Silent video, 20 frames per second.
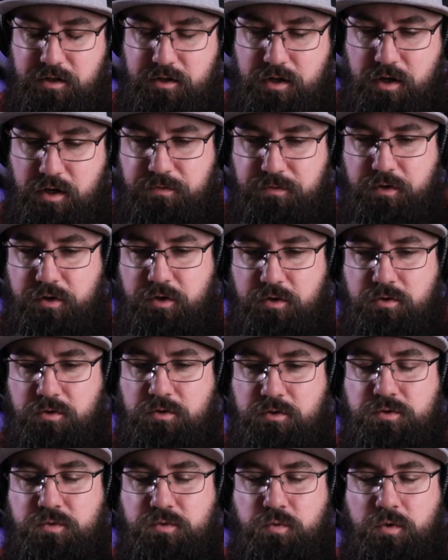Now for
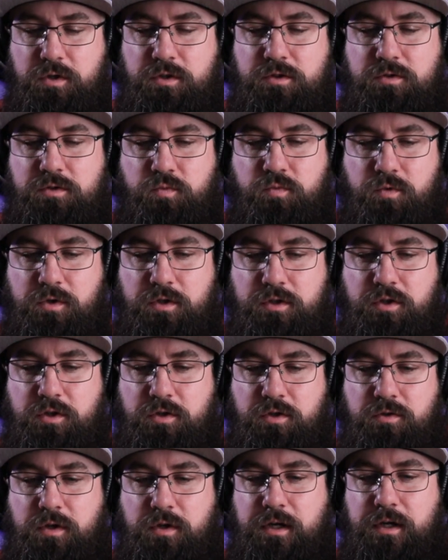yours, what do
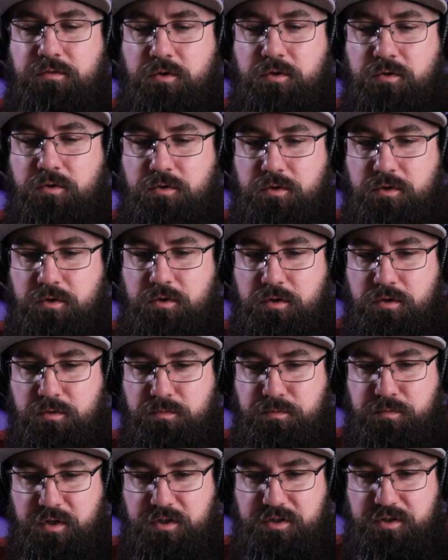you have your
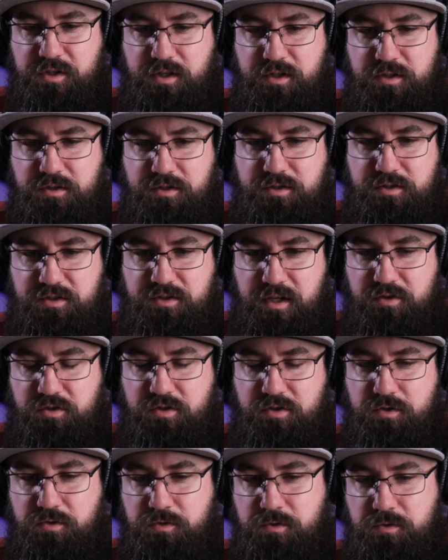pitch gauge set
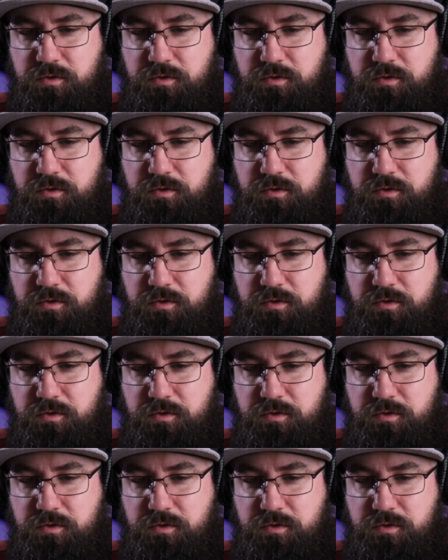to?